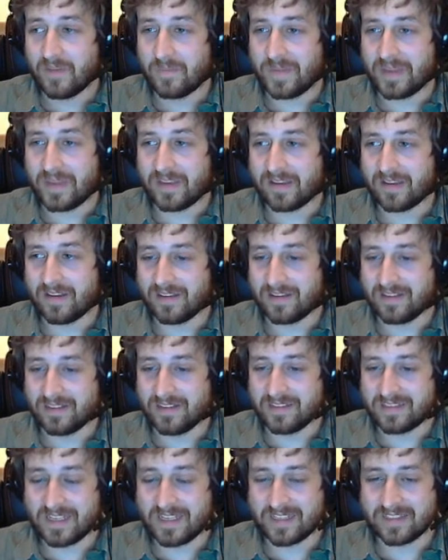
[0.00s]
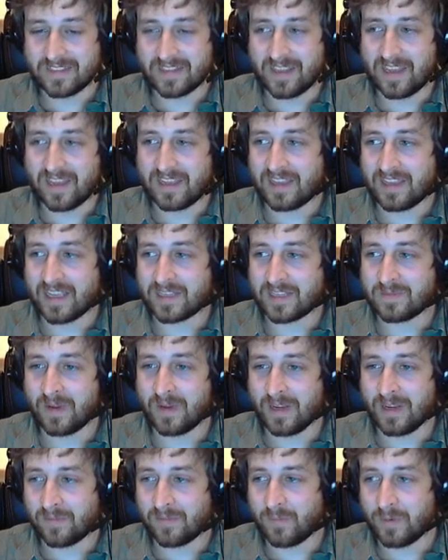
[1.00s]
Because it's like, guess
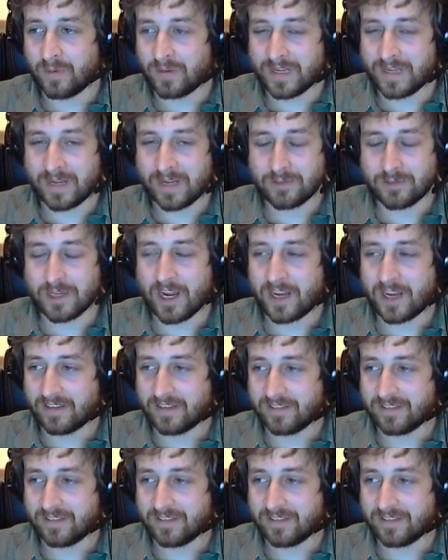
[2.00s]
what? We're now China.